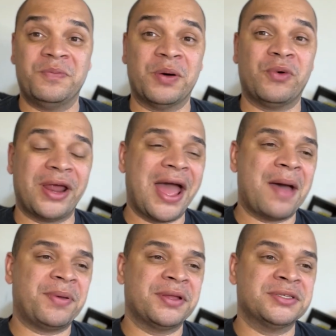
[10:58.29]
but what
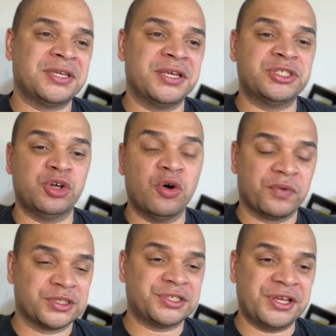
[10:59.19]
happens is you
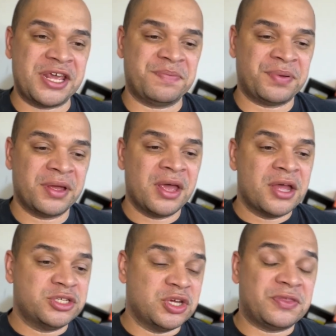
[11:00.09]
oversleep?
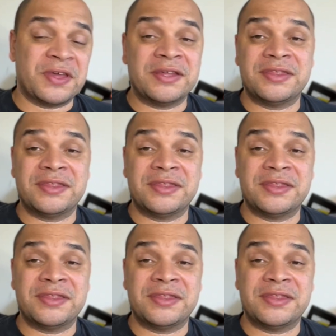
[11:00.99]
Do you think